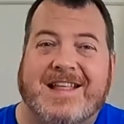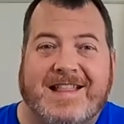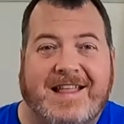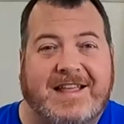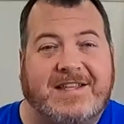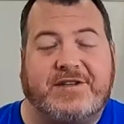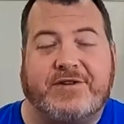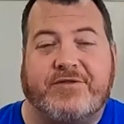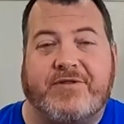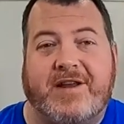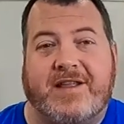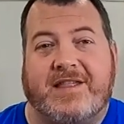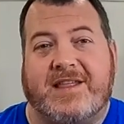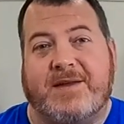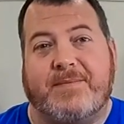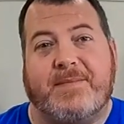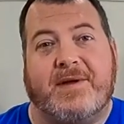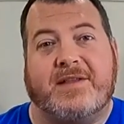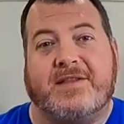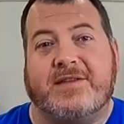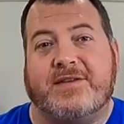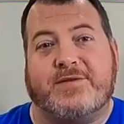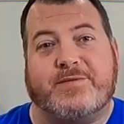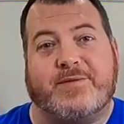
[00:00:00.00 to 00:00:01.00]
That's the great thing
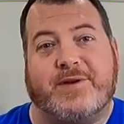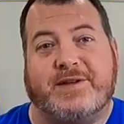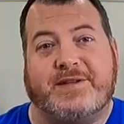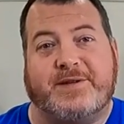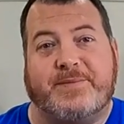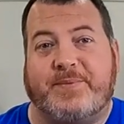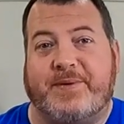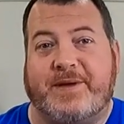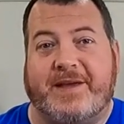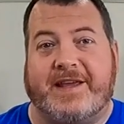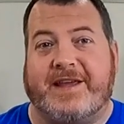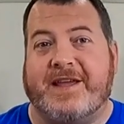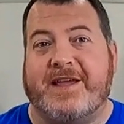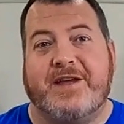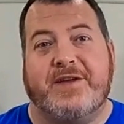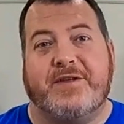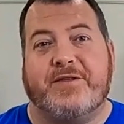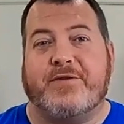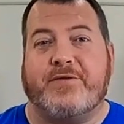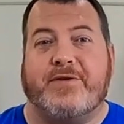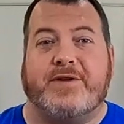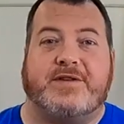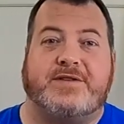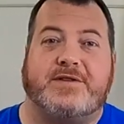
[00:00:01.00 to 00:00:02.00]
about this recipe.
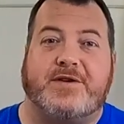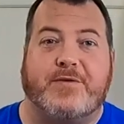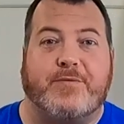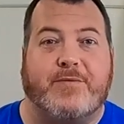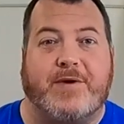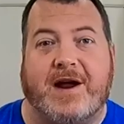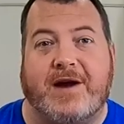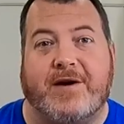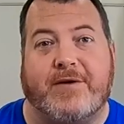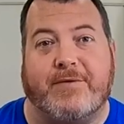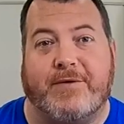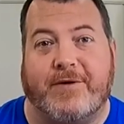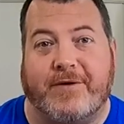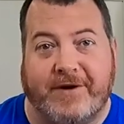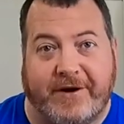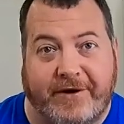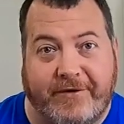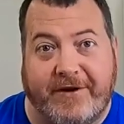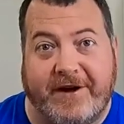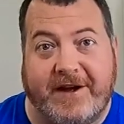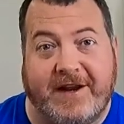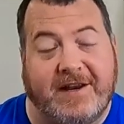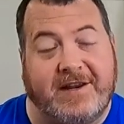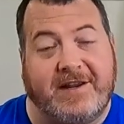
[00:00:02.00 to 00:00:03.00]
There is no right or wrong
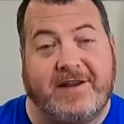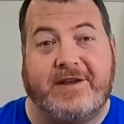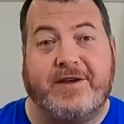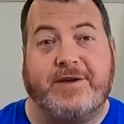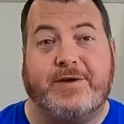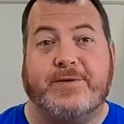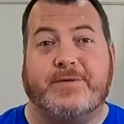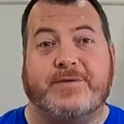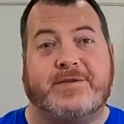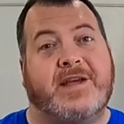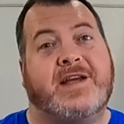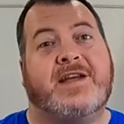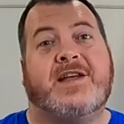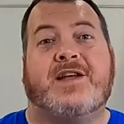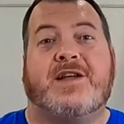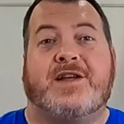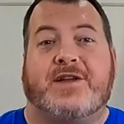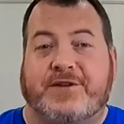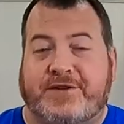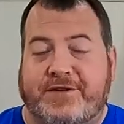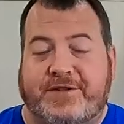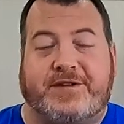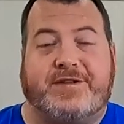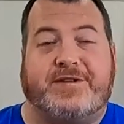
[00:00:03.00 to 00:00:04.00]
ingredient to use.
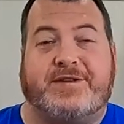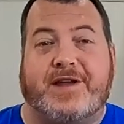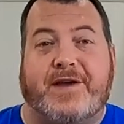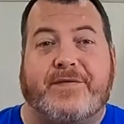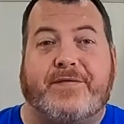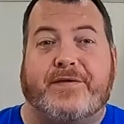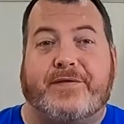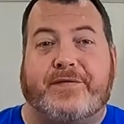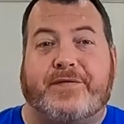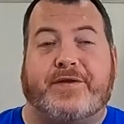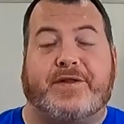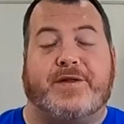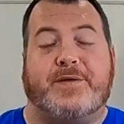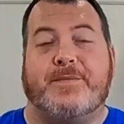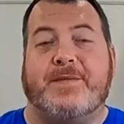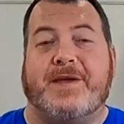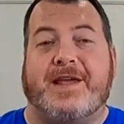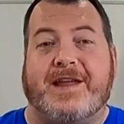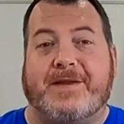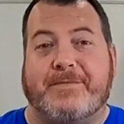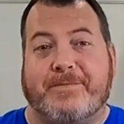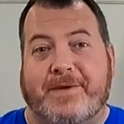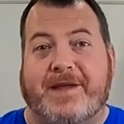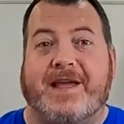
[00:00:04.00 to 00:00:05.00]
Just stuff it full of
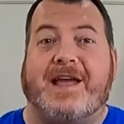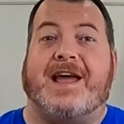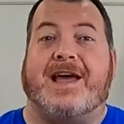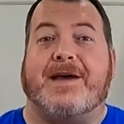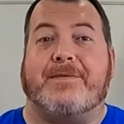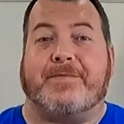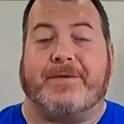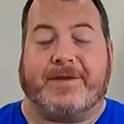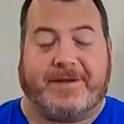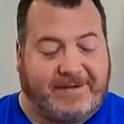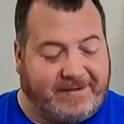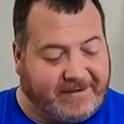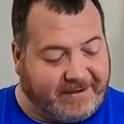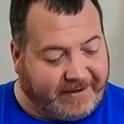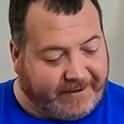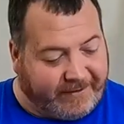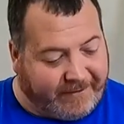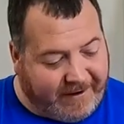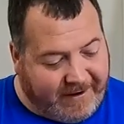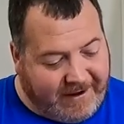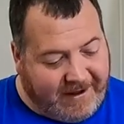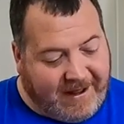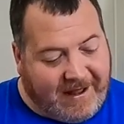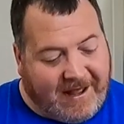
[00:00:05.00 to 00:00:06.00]
meat and be happy.
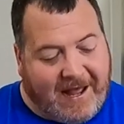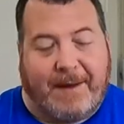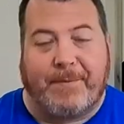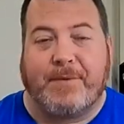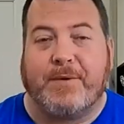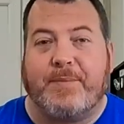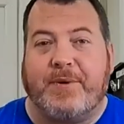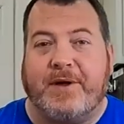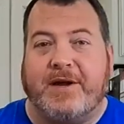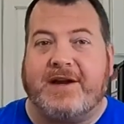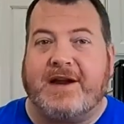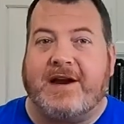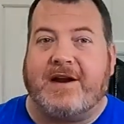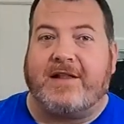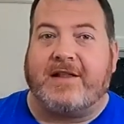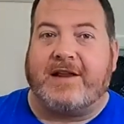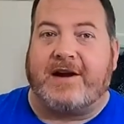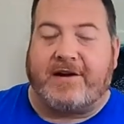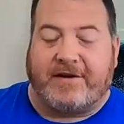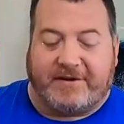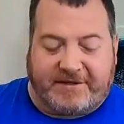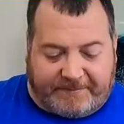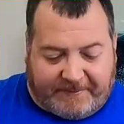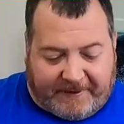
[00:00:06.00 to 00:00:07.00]
So I'm going to put down a
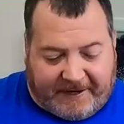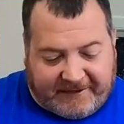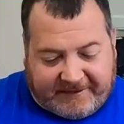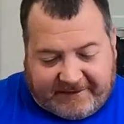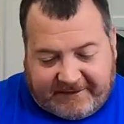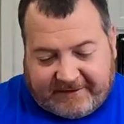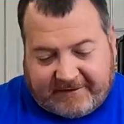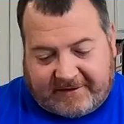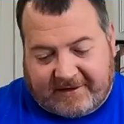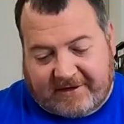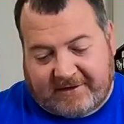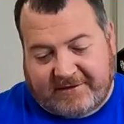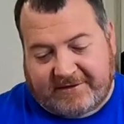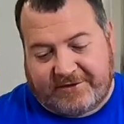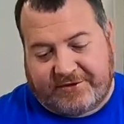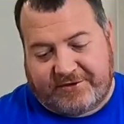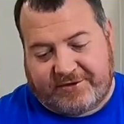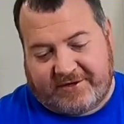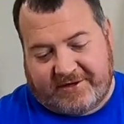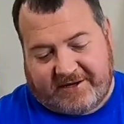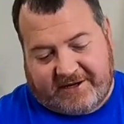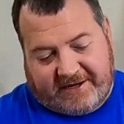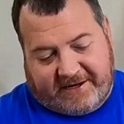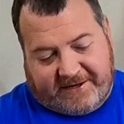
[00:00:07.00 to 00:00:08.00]
layer of spicy
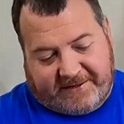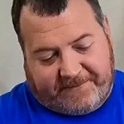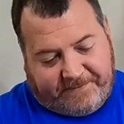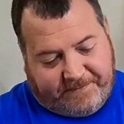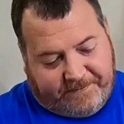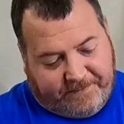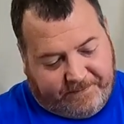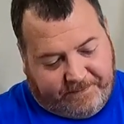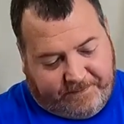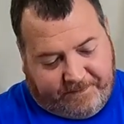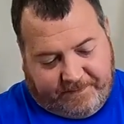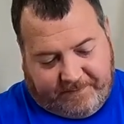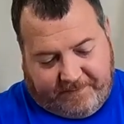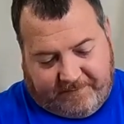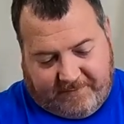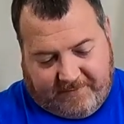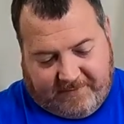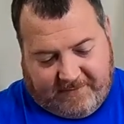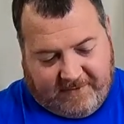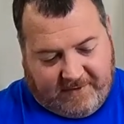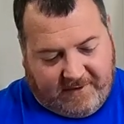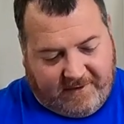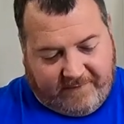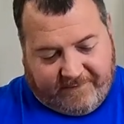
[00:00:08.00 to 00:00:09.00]
sausage today
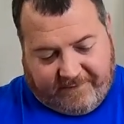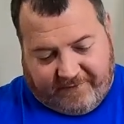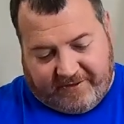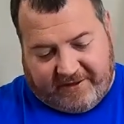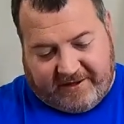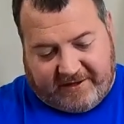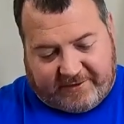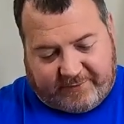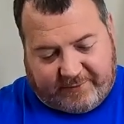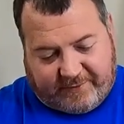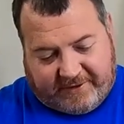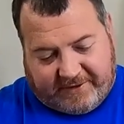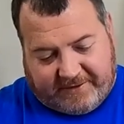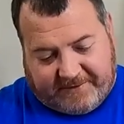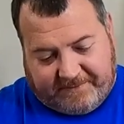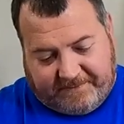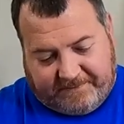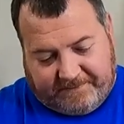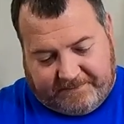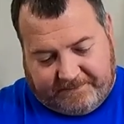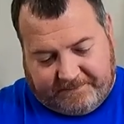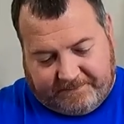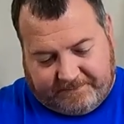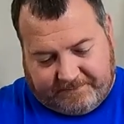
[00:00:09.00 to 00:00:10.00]
for this
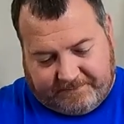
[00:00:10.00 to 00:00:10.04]
one.